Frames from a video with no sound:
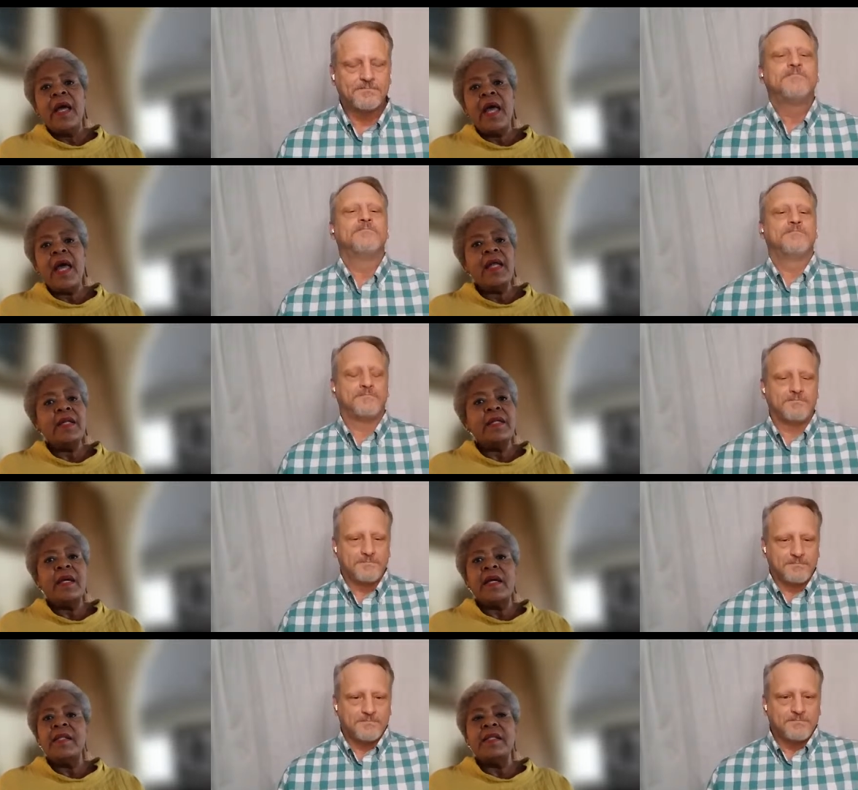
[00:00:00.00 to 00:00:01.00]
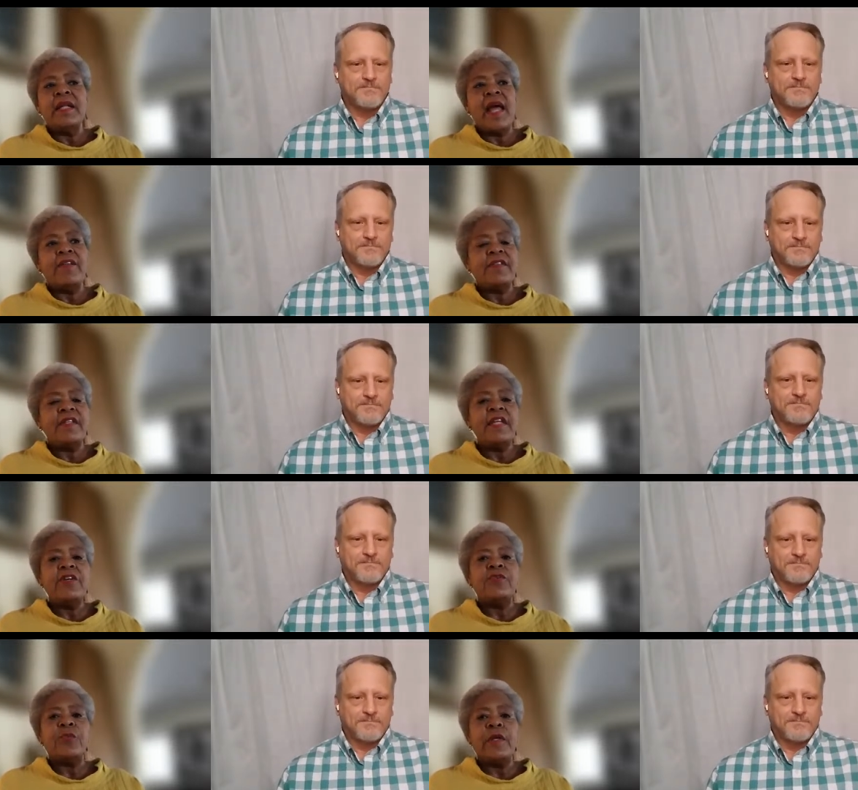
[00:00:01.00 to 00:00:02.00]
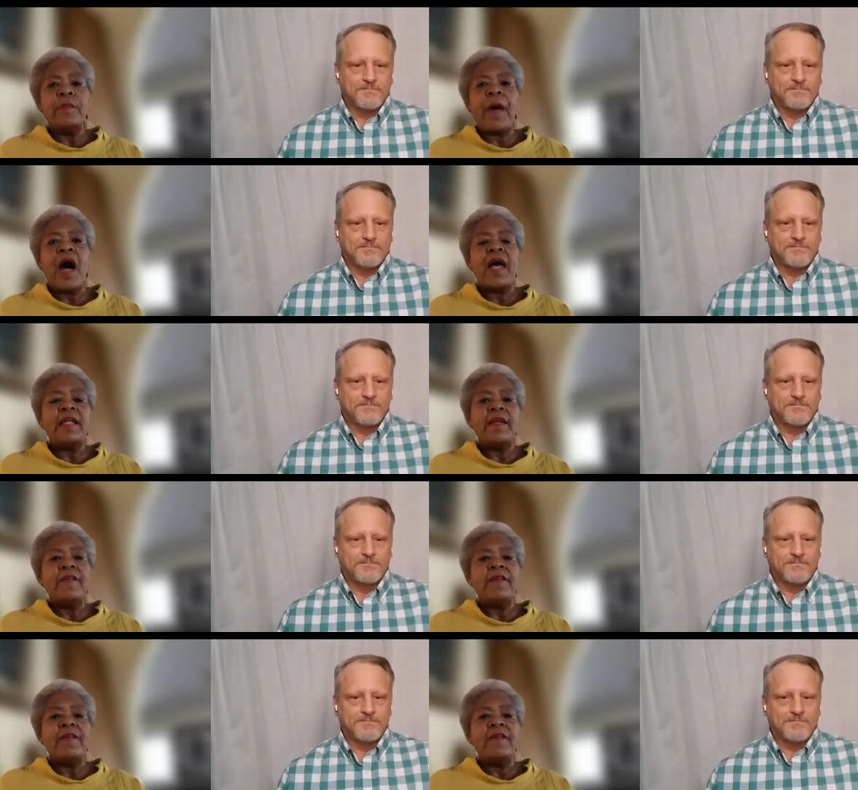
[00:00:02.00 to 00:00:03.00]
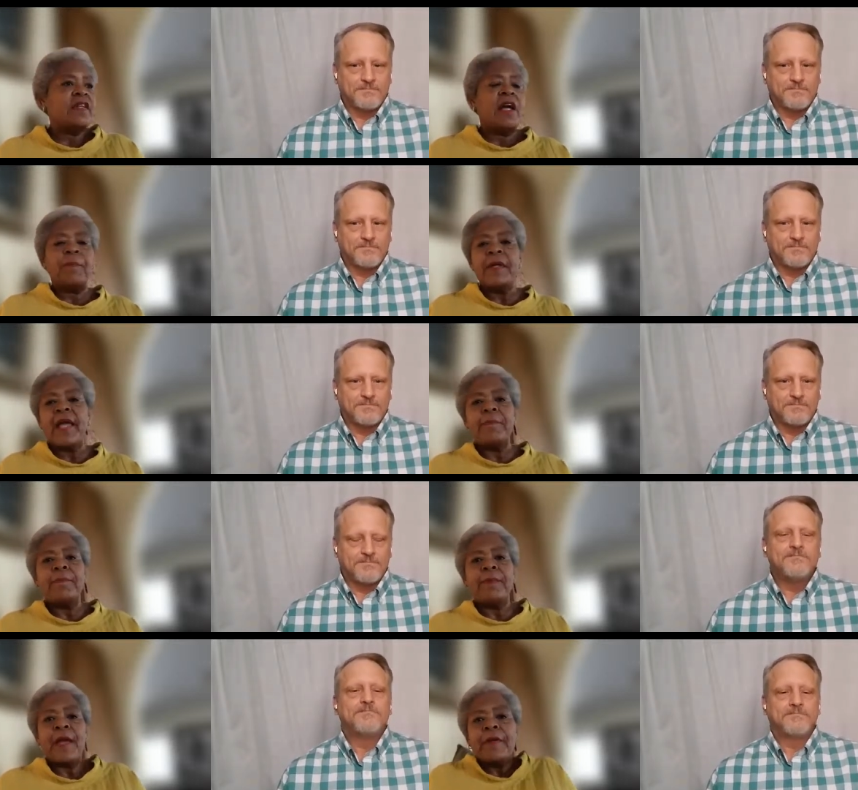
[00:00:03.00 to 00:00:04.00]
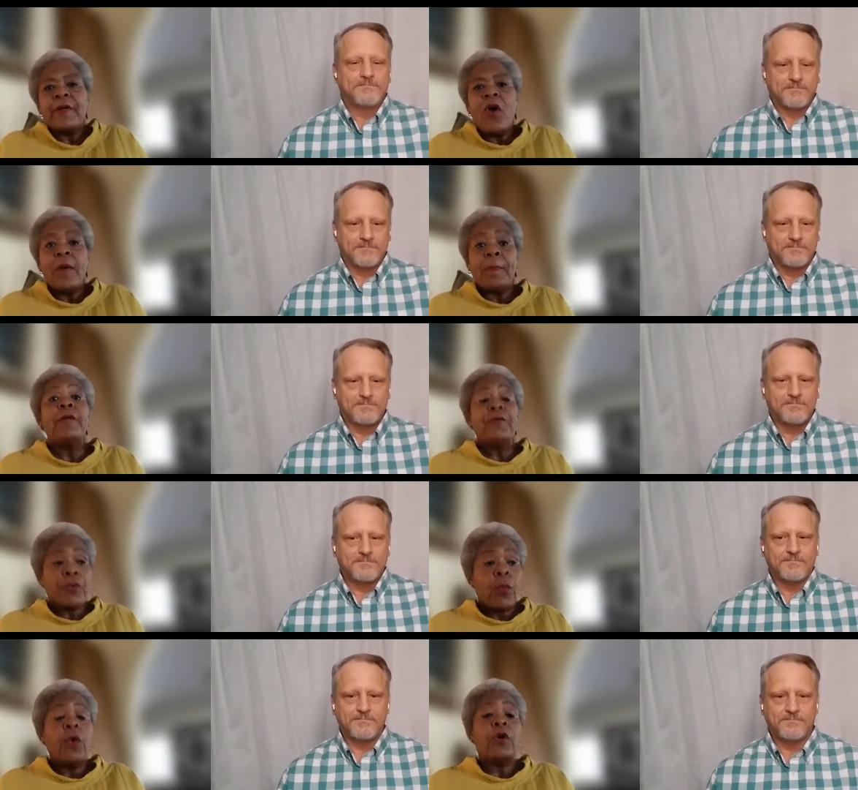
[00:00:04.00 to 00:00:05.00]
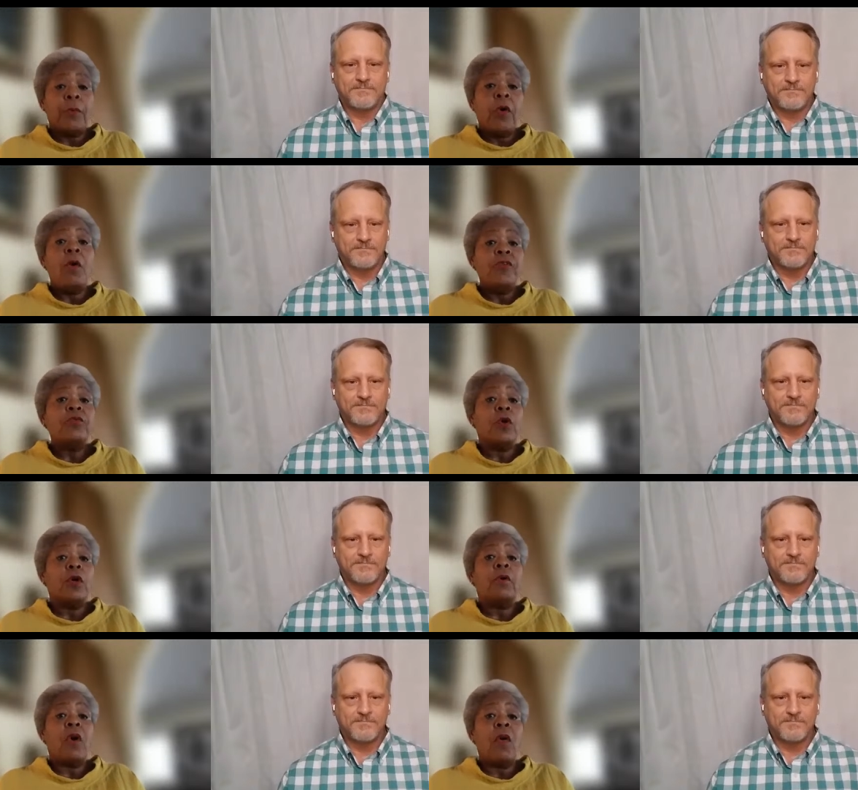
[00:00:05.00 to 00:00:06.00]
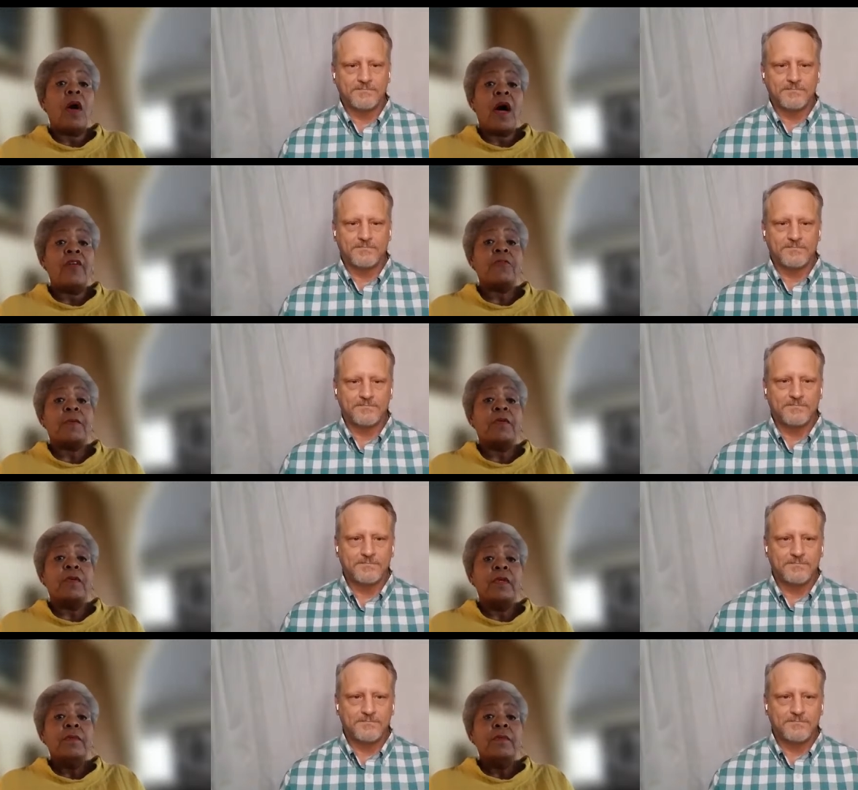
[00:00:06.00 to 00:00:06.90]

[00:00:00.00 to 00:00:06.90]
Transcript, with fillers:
Speaker 1: and and then as years went by, they fixed it up and kept kept it going. But it was a workable, almost workable hospital.